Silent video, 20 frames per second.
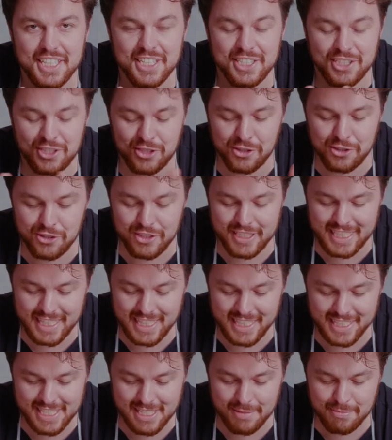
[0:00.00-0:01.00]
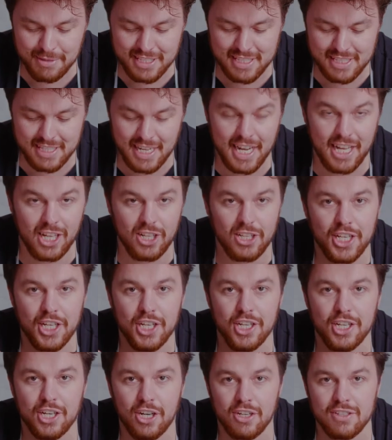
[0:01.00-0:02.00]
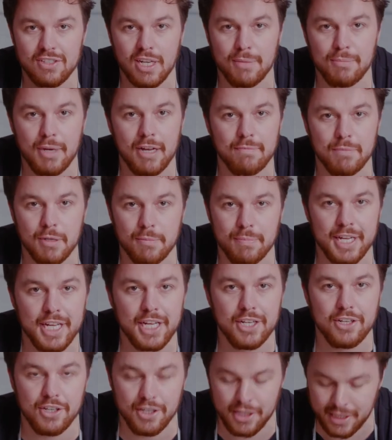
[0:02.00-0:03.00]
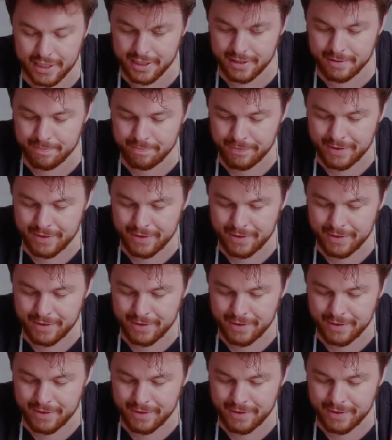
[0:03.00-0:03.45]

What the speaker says: In true Delia Smith style, here are some I've prepared earlier.